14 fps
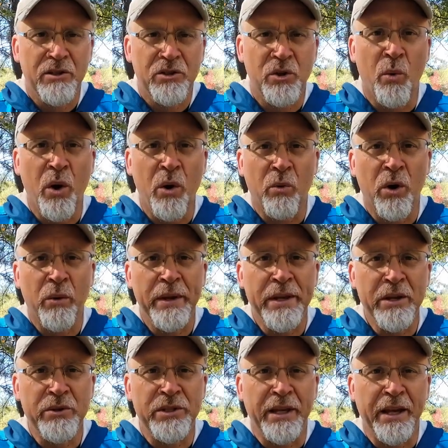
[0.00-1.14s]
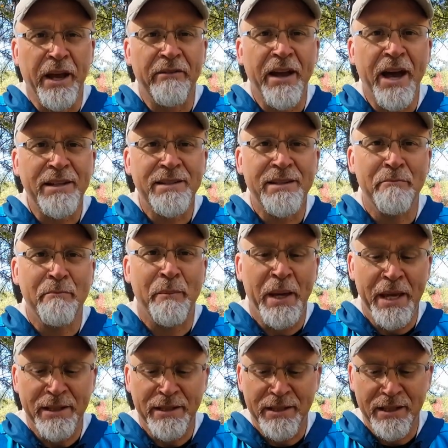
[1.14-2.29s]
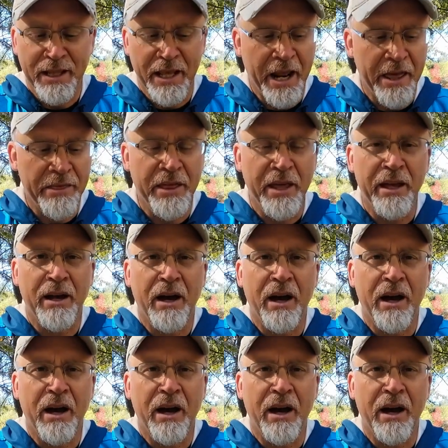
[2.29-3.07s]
So what were we using? I've got some baits that I think